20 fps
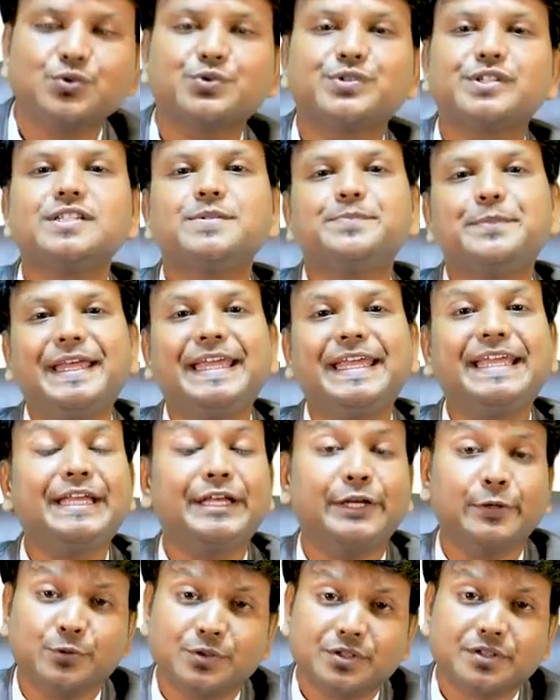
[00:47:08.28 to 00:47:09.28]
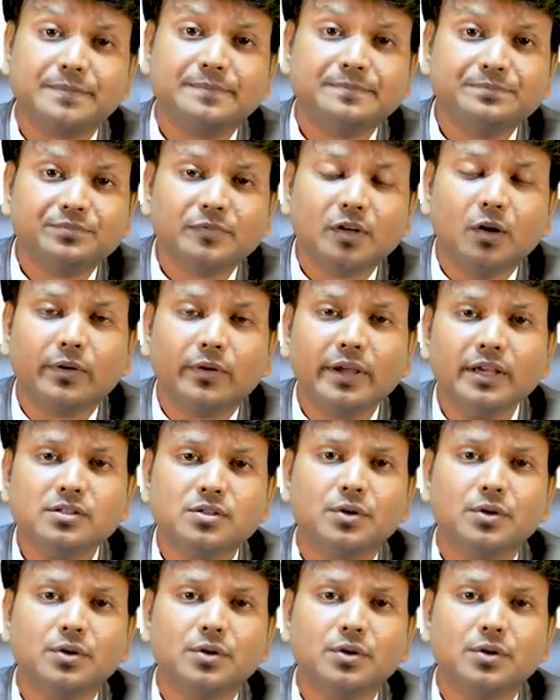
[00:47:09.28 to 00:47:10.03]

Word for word: juice is being used, okay?